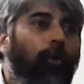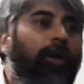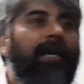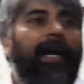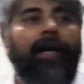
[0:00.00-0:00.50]

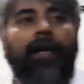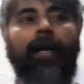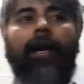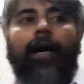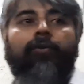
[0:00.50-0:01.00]
what they had
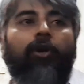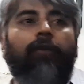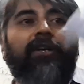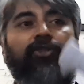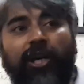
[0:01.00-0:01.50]
sort
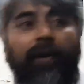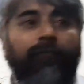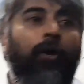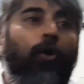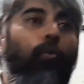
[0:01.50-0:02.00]
of
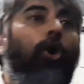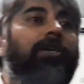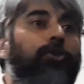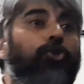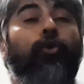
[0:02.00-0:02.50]
achieved
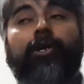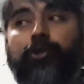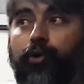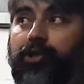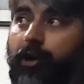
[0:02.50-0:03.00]
was through its
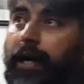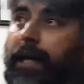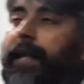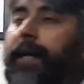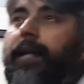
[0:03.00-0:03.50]
own struggle
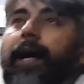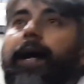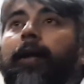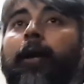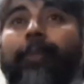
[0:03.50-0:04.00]
that way.
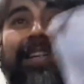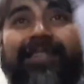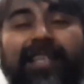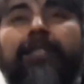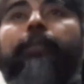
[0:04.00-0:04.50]
But
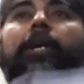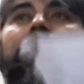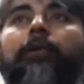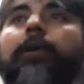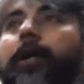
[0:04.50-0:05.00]
this
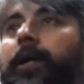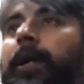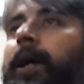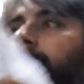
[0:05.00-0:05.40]
particular